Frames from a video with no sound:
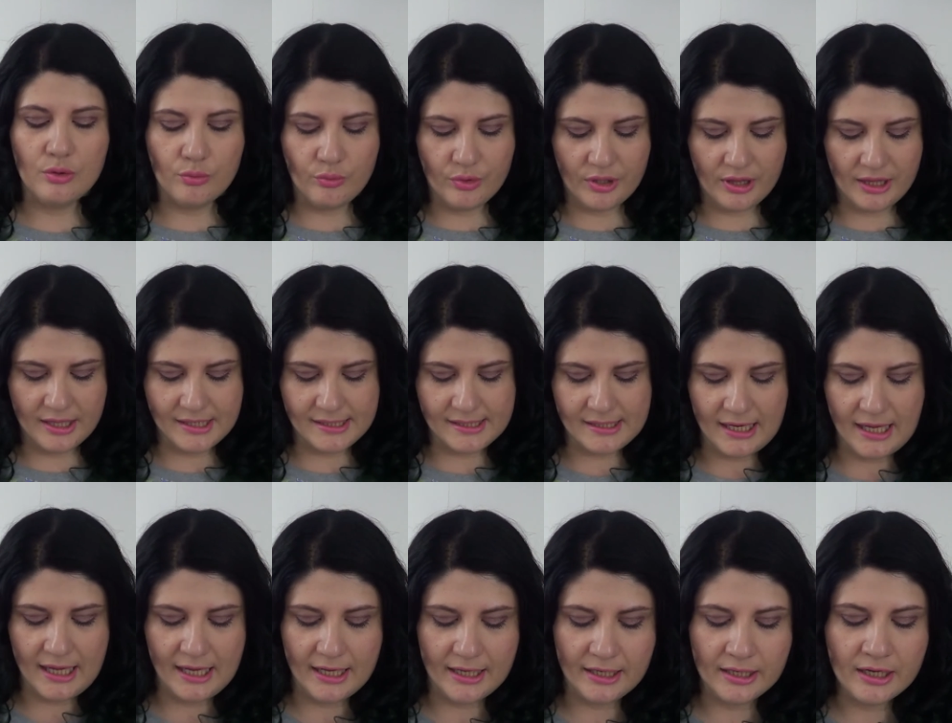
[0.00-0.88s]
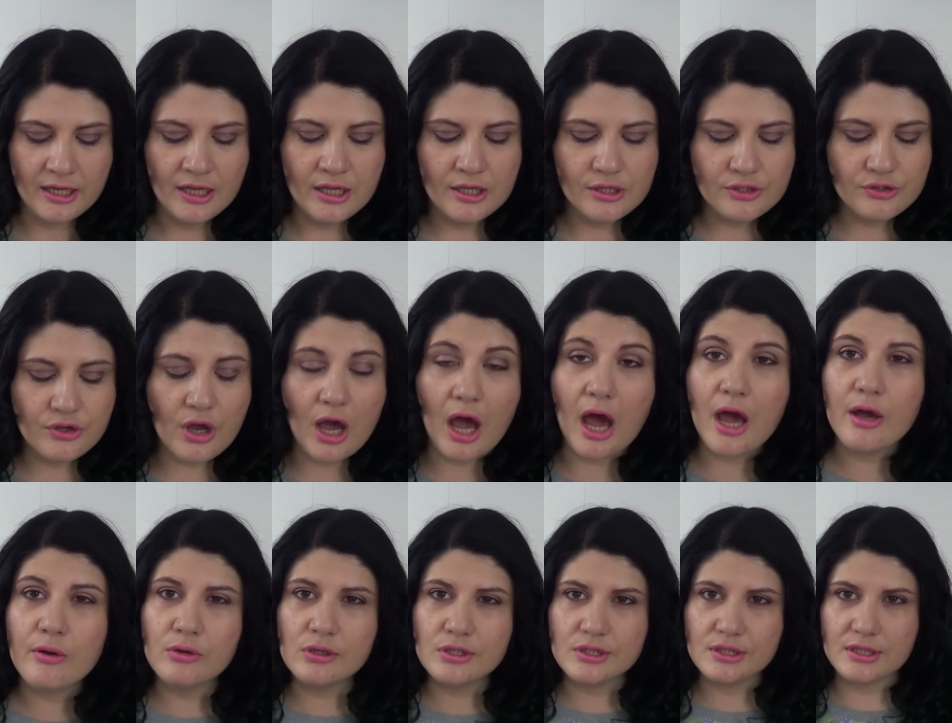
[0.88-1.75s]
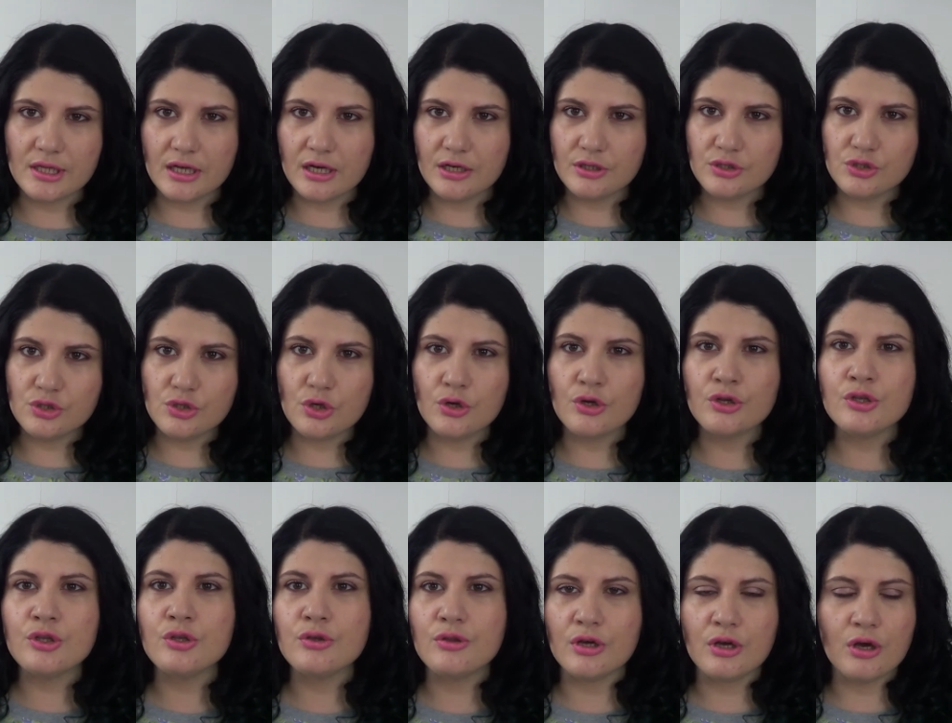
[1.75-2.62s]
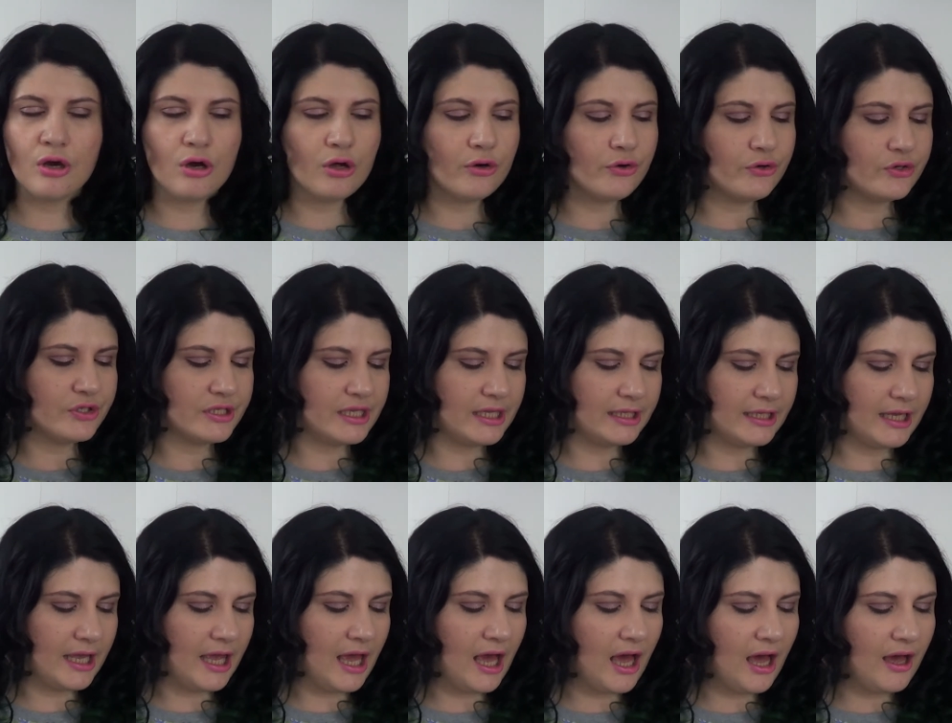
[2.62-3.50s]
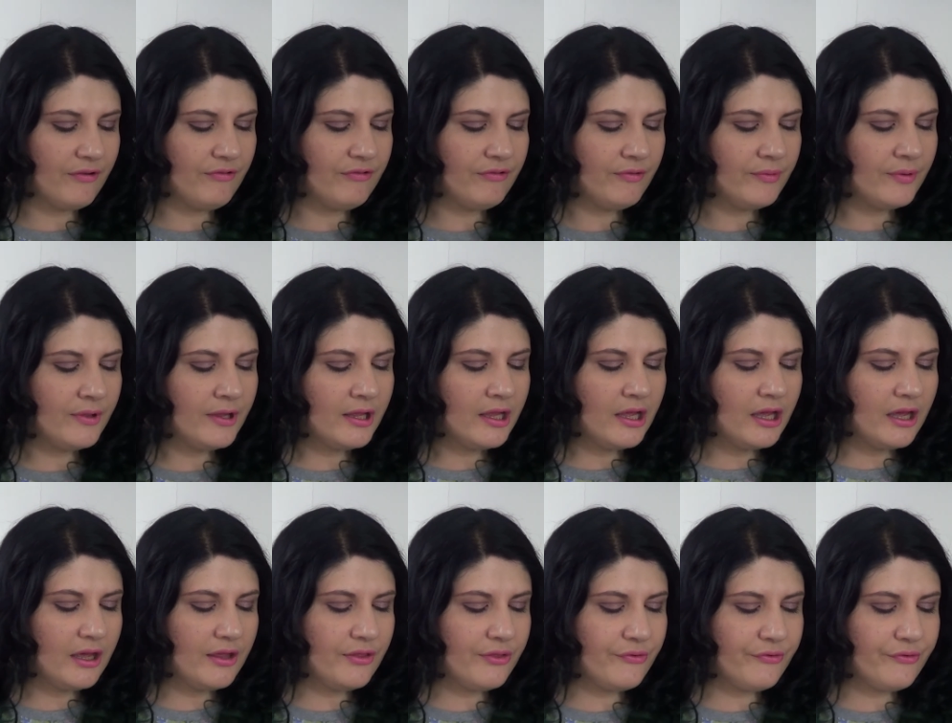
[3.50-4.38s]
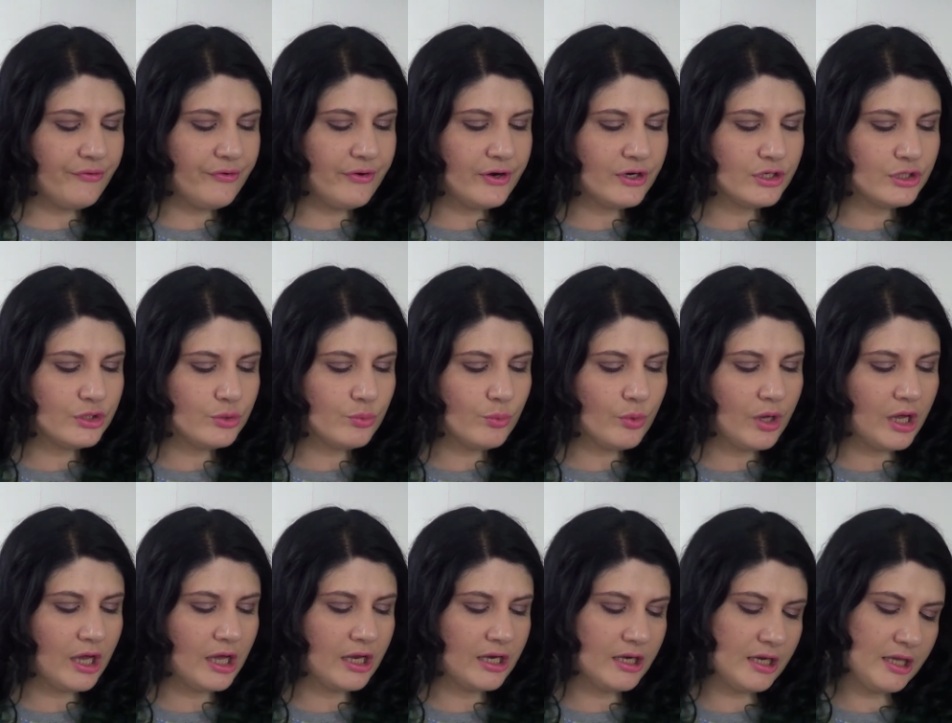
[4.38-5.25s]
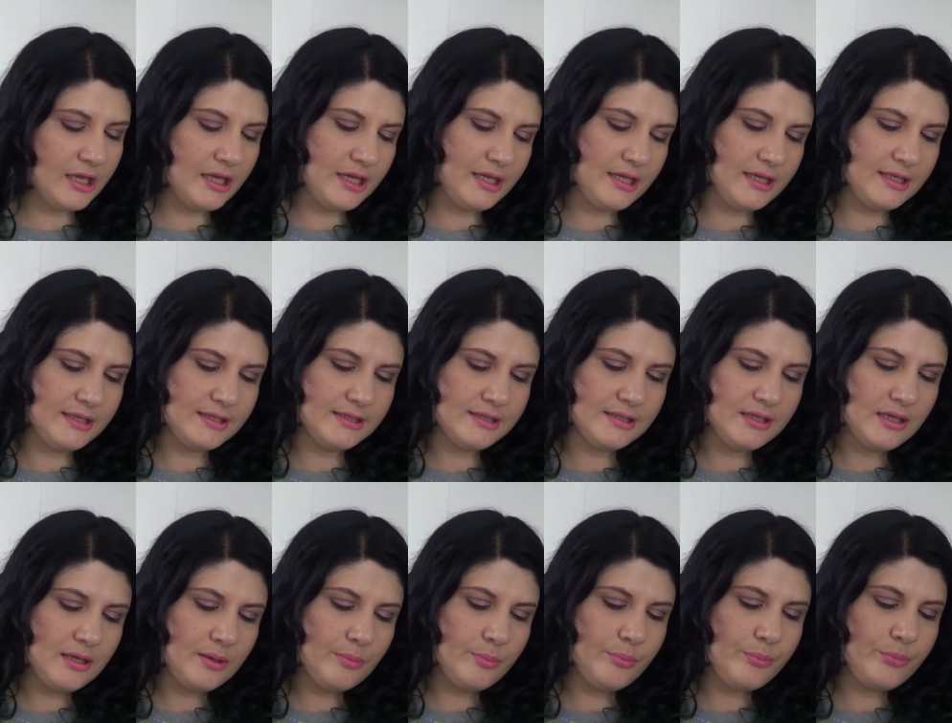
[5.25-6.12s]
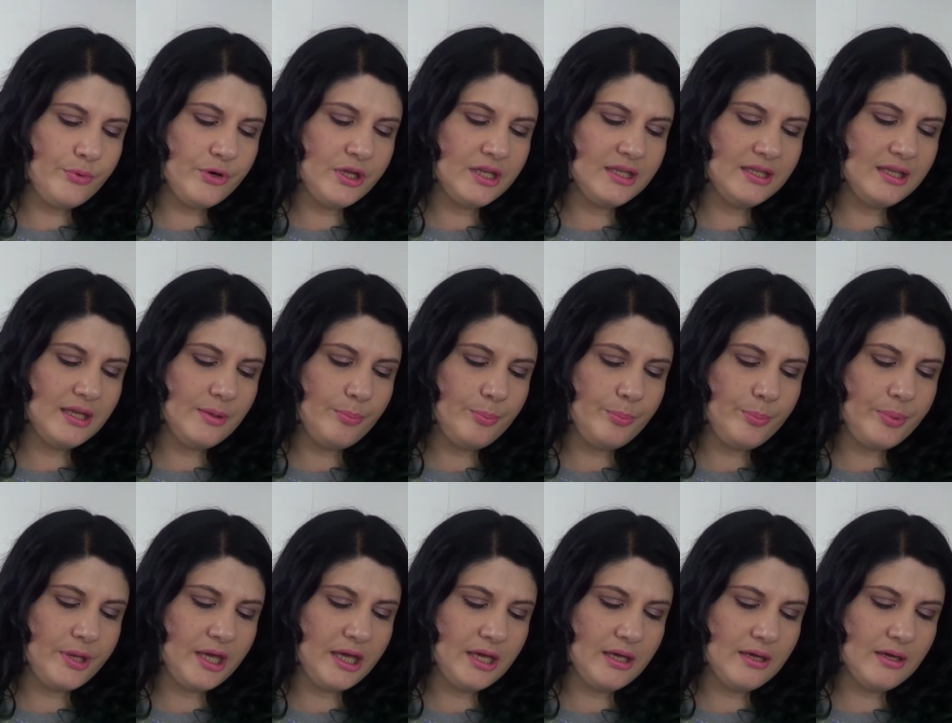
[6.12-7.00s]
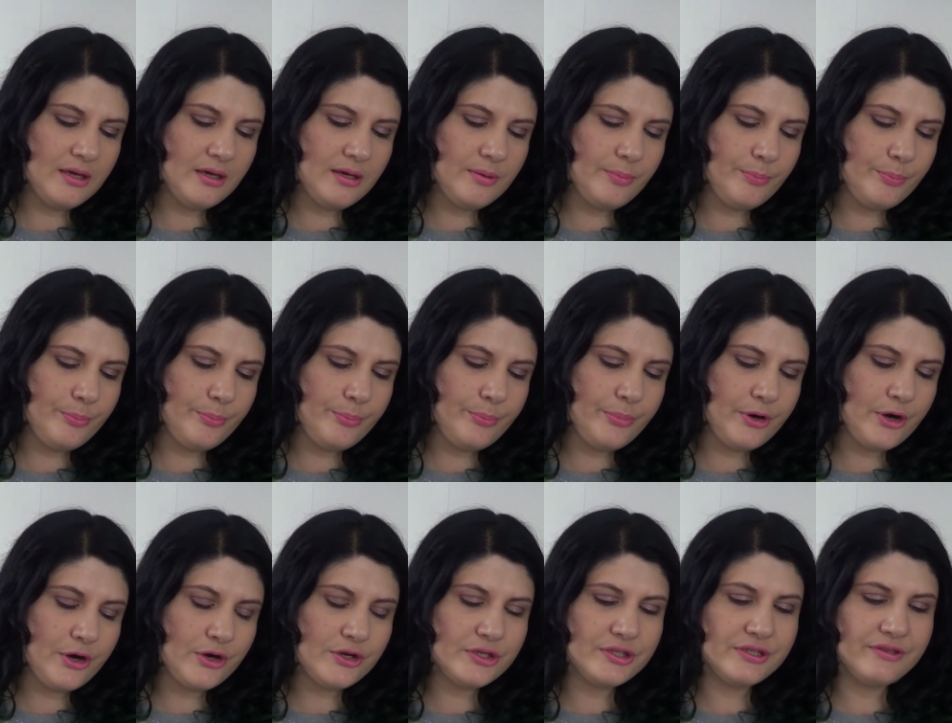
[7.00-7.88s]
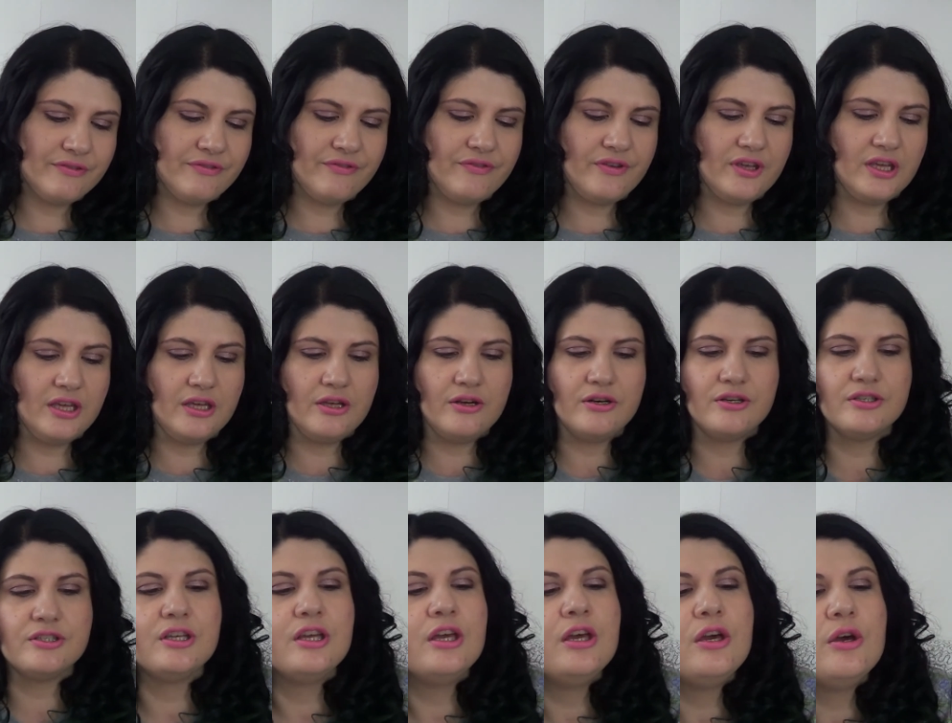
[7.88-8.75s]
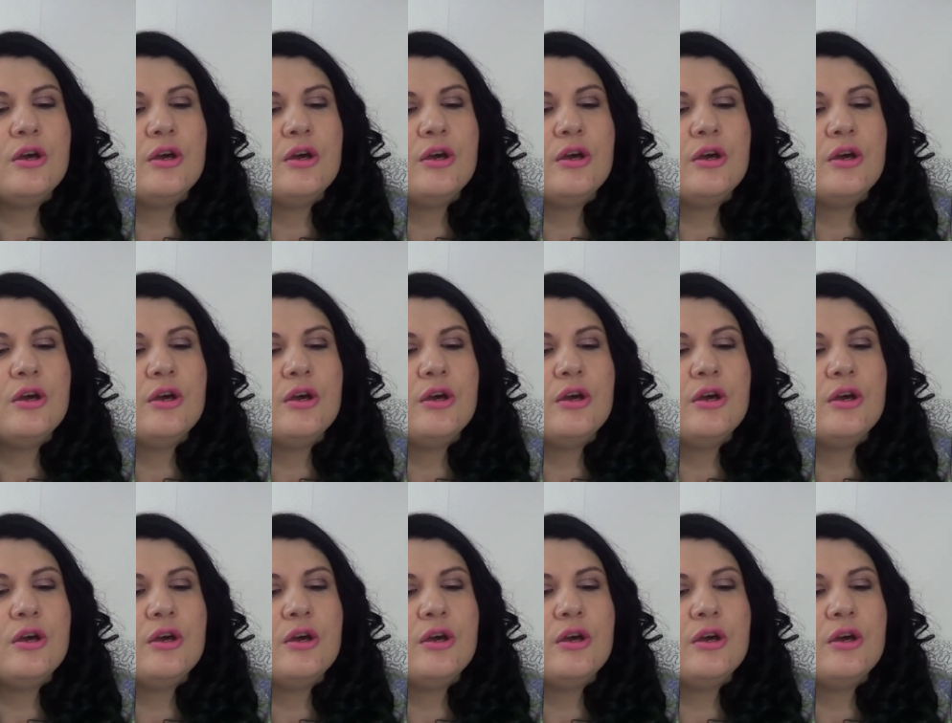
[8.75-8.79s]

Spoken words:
with this line. So I will start showing you the colors that I have. And the first one is Pretty Pink Perseveres,